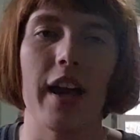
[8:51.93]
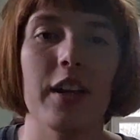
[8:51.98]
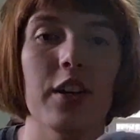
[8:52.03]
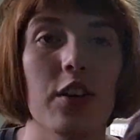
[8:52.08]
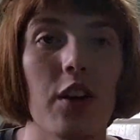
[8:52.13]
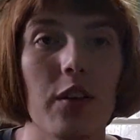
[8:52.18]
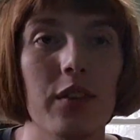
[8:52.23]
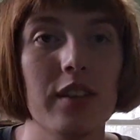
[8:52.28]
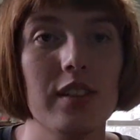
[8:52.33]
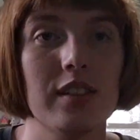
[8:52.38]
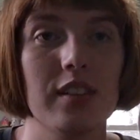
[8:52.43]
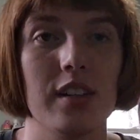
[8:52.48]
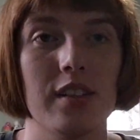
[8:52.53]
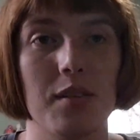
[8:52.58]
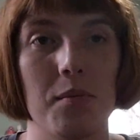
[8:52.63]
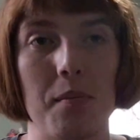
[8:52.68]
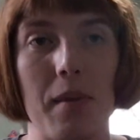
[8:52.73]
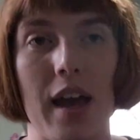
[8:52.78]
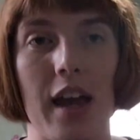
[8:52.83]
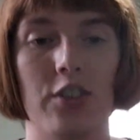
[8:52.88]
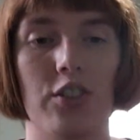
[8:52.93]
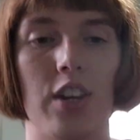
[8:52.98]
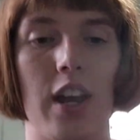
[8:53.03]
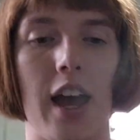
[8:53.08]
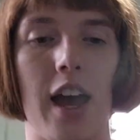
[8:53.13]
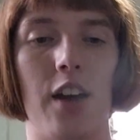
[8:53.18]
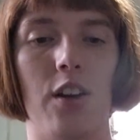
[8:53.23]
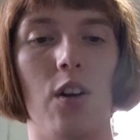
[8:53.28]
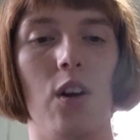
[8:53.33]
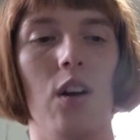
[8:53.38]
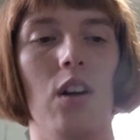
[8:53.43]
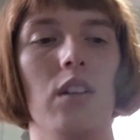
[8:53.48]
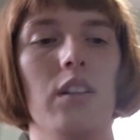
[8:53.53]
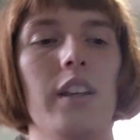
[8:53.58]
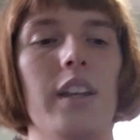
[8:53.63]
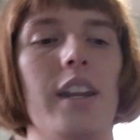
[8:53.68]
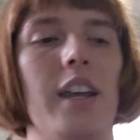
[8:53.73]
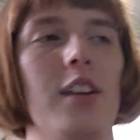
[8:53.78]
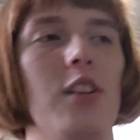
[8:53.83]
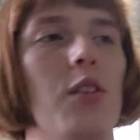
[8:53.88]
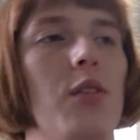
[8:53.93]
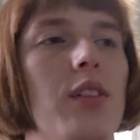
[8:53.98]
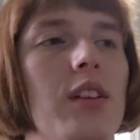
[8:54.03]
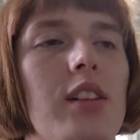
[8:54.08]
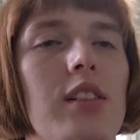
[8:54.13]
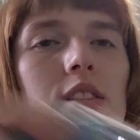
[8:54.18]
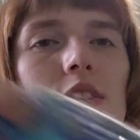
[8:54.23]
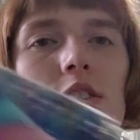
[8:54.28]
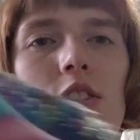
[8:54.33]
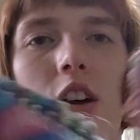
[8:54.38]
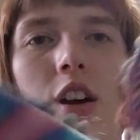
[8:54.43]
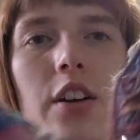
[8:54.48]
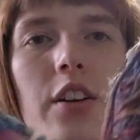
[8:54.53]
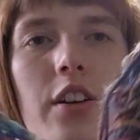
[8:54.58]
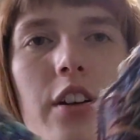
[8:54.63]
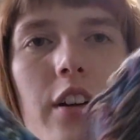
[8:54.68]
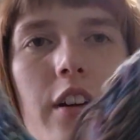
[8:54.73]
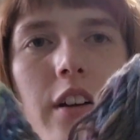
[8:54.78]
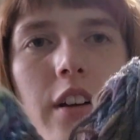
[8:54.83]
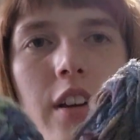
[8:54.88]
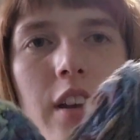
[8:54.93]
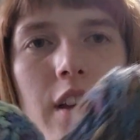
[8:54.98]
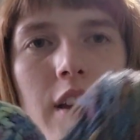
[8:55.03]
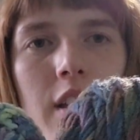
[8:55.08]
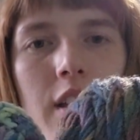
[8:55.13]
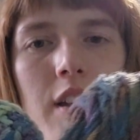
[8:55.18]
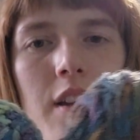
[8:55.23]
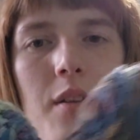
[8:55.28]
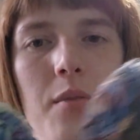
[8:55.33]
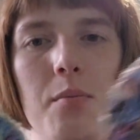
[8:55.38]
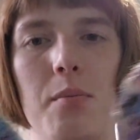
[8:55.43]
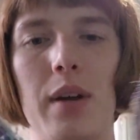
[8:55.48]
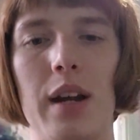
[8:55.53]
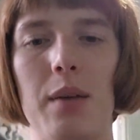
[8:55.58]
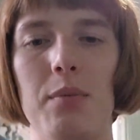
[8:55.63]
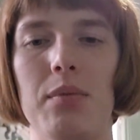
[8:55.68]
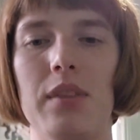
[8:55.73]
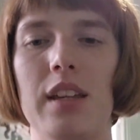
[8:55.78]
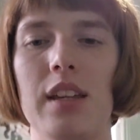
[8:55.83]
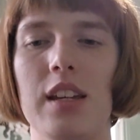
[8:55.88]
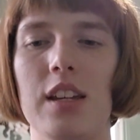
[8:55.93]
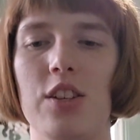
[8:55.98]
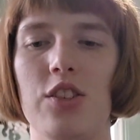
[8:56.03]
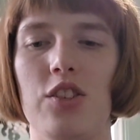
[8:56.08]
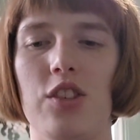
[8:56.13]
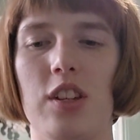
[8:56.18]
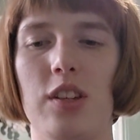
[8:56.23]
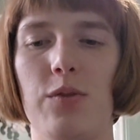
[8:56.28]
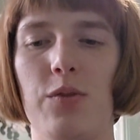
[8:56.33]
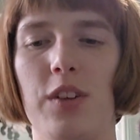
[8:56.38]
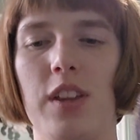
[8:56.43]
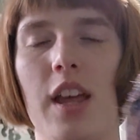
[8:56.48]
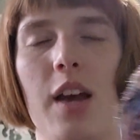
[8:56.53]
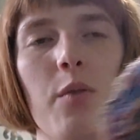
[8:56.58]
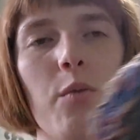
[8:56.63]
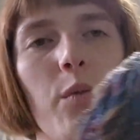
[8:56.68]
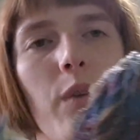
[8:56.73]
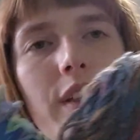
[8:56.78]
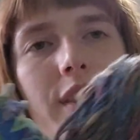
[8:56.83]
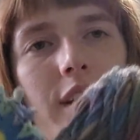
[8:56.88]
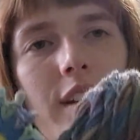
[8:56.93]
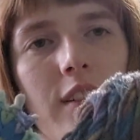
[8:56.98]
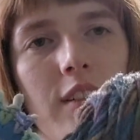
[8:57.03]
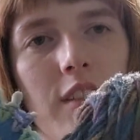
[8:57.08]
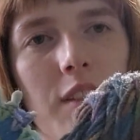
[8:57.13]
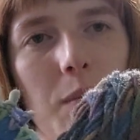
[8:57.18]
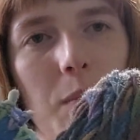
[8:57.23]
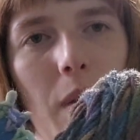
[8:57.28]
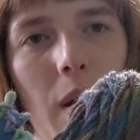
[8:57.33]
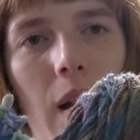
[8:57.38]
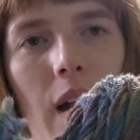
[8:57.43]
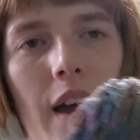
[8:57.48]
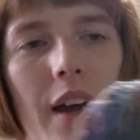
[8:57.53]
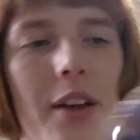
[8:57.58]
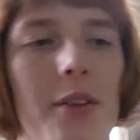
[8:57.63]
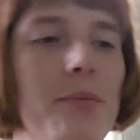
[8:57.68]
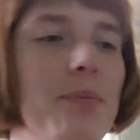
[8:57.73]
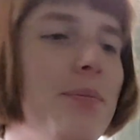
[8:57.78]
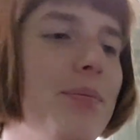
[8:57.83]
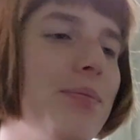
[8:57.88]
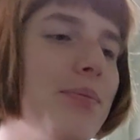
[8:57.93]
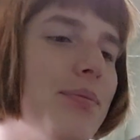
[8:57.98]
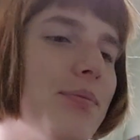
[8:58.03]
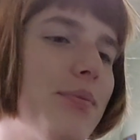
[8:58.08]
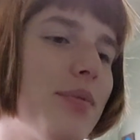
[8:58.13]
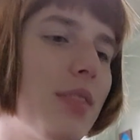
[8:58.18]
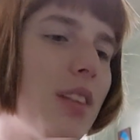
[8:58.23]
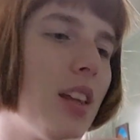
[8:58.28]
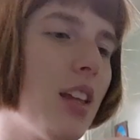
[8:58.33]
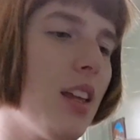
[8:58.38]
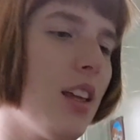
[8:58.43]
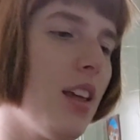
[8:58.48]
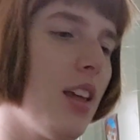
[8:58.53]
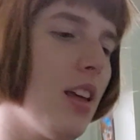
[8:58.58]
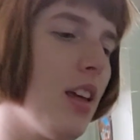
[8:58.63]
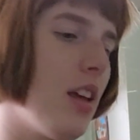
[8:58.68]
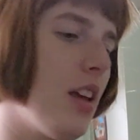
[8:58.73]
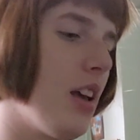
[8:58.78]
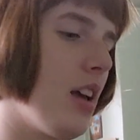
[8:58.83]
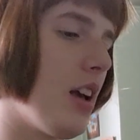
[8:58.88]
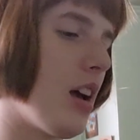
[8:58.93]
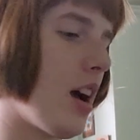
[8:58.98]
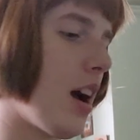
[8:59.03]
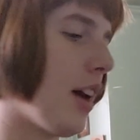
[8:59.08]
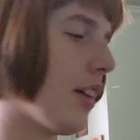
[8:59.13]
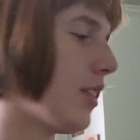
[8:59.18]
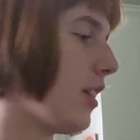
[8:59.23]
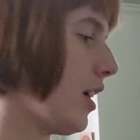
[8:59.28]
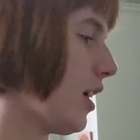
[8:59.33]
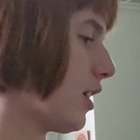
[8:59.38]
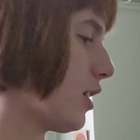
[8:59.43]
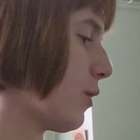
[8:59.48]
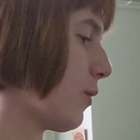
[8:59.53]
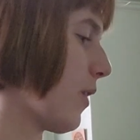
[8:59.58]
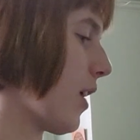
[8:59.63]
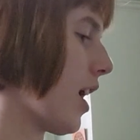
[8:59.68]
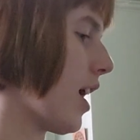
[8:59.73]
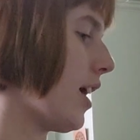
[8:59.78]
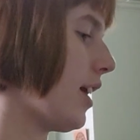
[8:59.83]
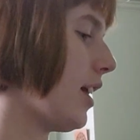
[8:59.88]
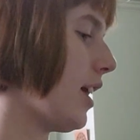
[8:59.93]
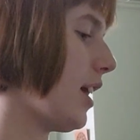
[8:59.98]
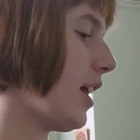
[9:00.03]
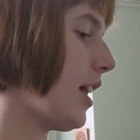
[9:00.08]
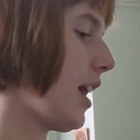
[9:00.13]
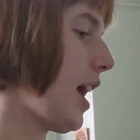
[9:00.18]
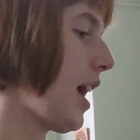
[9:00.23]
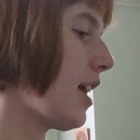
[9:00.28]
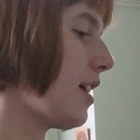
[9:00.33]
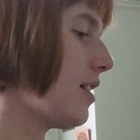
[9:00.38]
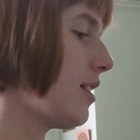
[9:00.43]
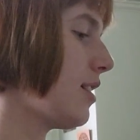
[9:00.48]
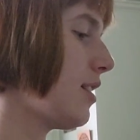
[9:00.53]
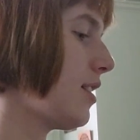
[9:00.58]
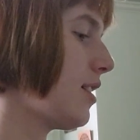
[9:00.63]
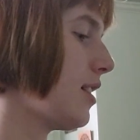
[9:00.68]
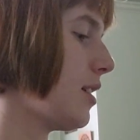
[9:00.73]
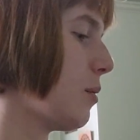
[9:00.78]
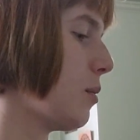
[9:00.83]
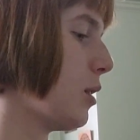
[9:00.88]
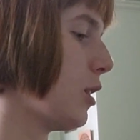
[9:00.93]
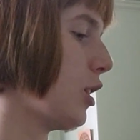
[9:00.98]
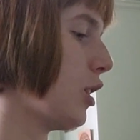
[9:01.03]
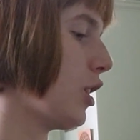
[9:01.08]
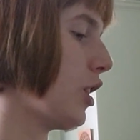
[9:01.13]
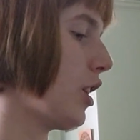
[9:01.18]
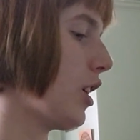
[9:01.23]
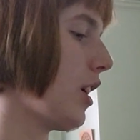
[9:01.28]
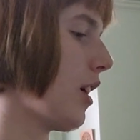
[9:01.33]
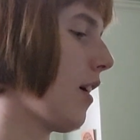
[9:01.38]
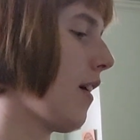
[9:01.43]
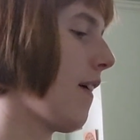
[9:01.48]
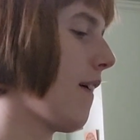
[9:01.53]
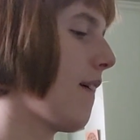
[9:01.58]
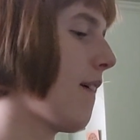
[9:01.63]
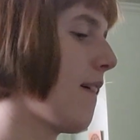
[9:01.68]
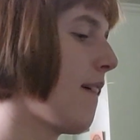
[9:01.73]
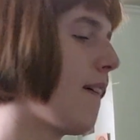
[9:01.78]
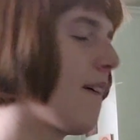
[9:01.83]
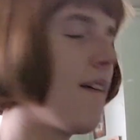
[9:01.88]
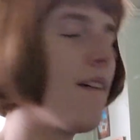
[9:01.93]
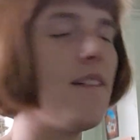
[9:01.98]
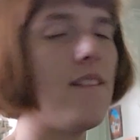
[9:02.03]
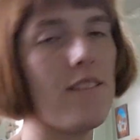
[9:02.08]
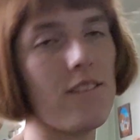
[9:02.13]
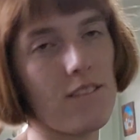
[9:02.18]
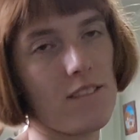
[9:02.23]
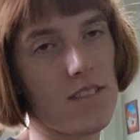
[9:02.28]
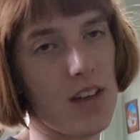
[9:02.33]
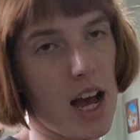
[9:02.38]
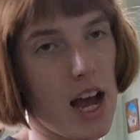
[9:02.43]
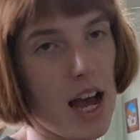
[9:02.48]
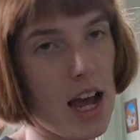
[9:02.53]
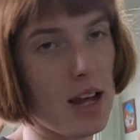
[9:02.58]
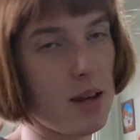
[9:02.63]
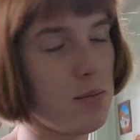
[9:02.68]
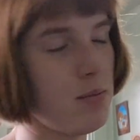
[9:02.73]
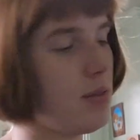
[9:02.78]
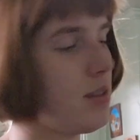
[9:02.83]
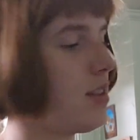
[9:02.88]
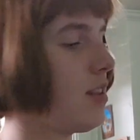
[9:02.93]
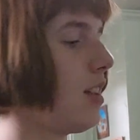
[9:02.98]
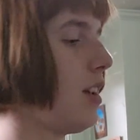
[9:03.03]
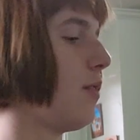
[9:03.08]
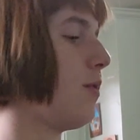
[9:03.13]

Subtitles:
I know this doesn't match at all, and I know that it's darker, but I'm thinking just for that one little spot, I think it's fine. And it has similar vibes,